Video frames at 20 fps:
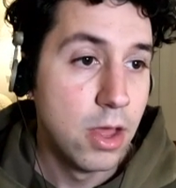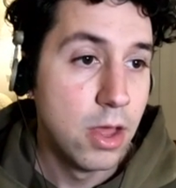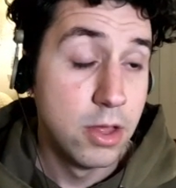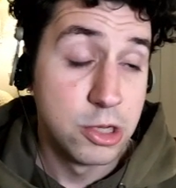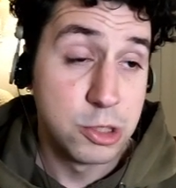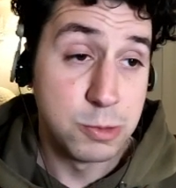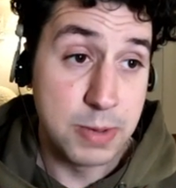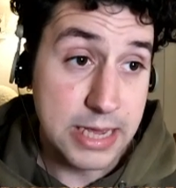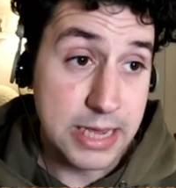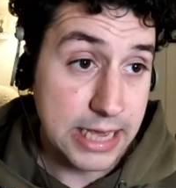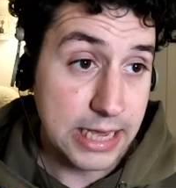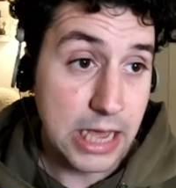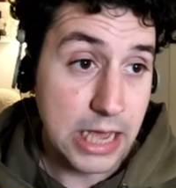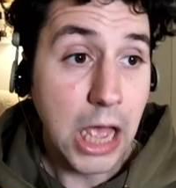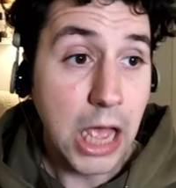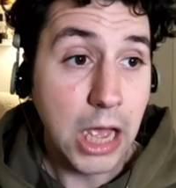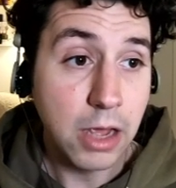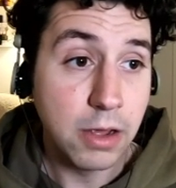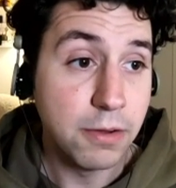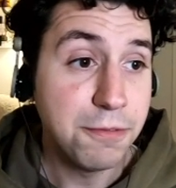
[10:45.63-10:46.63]
Speaking
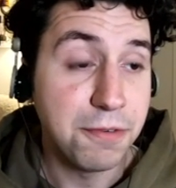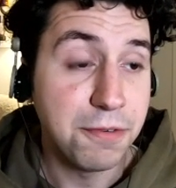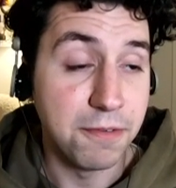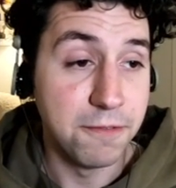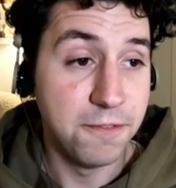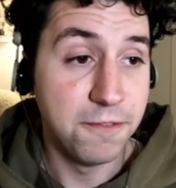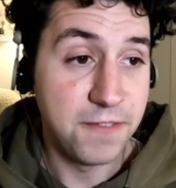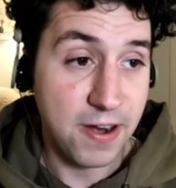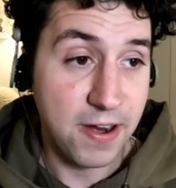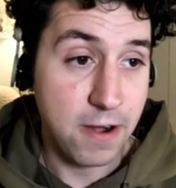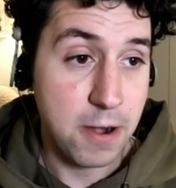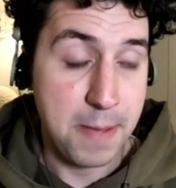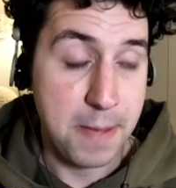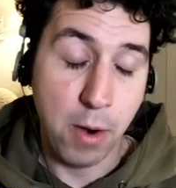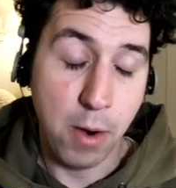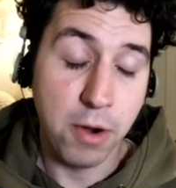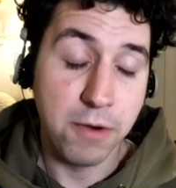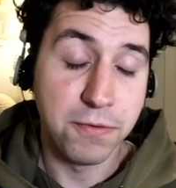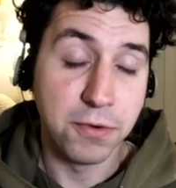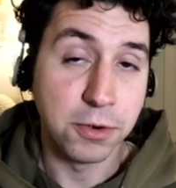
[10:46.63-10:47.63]
of very
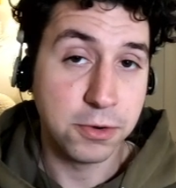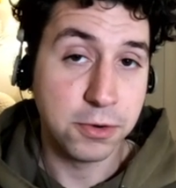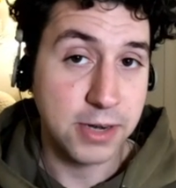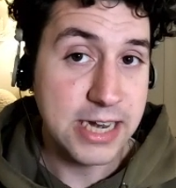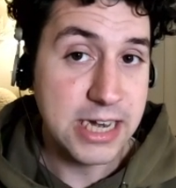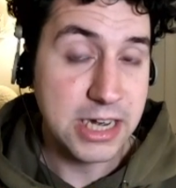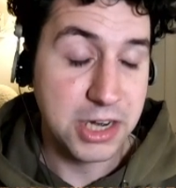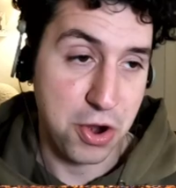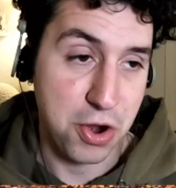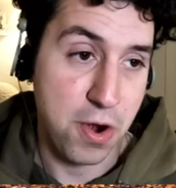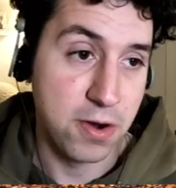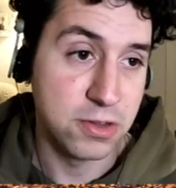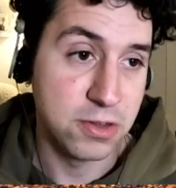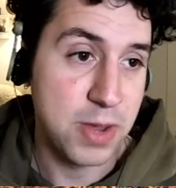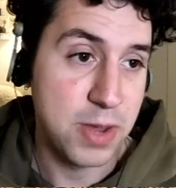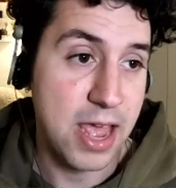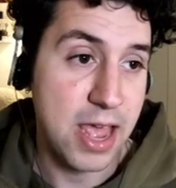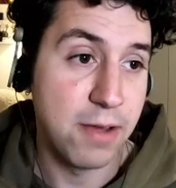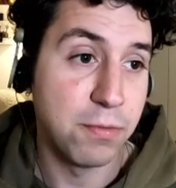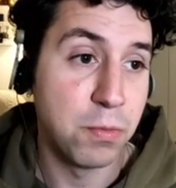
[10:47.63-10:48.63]
powerful green cards,
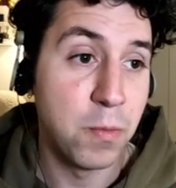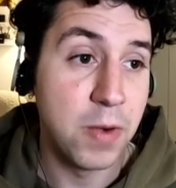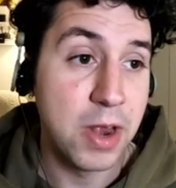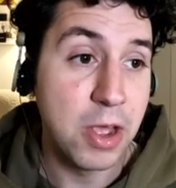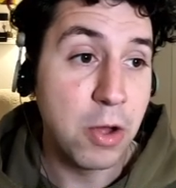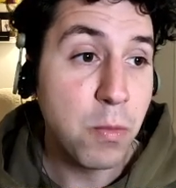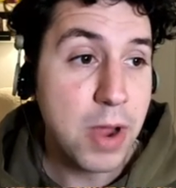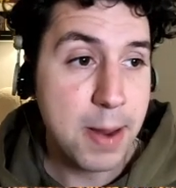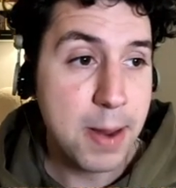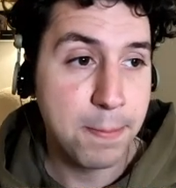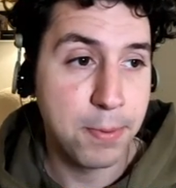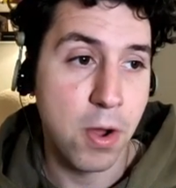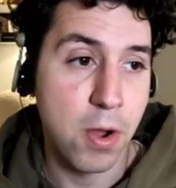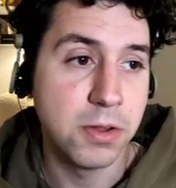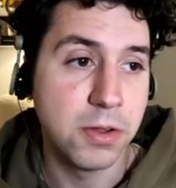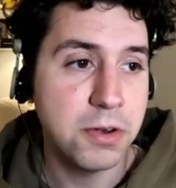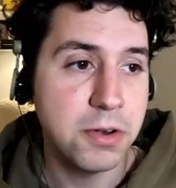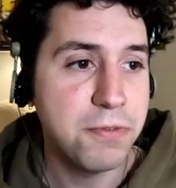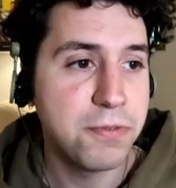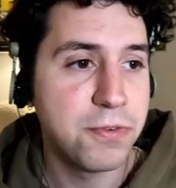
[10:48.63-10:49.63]
we have Railway
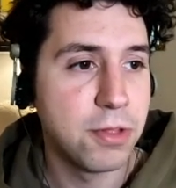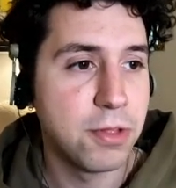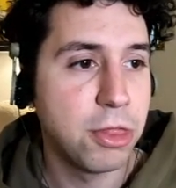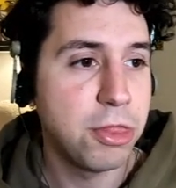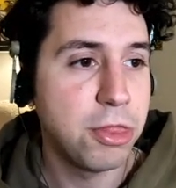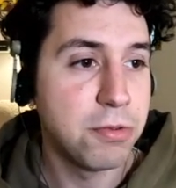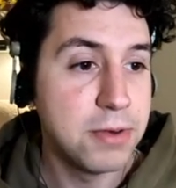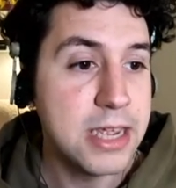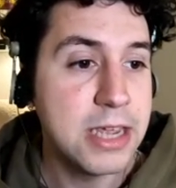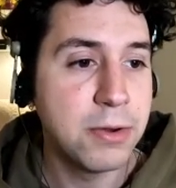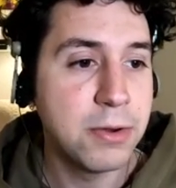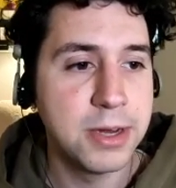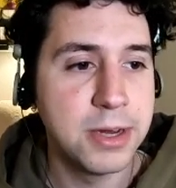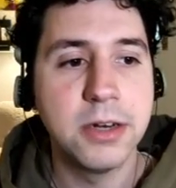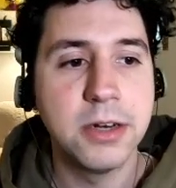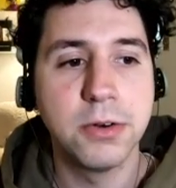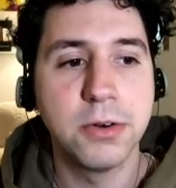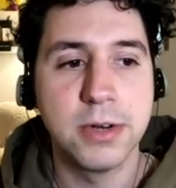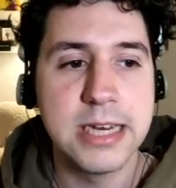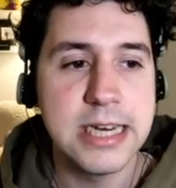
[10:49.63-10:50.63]
Brawler for 3
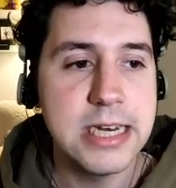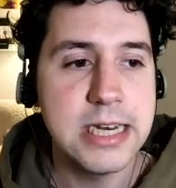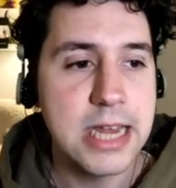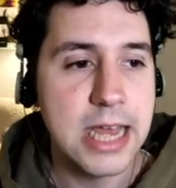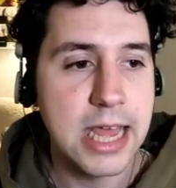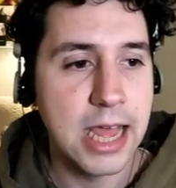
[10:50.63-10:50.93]
green.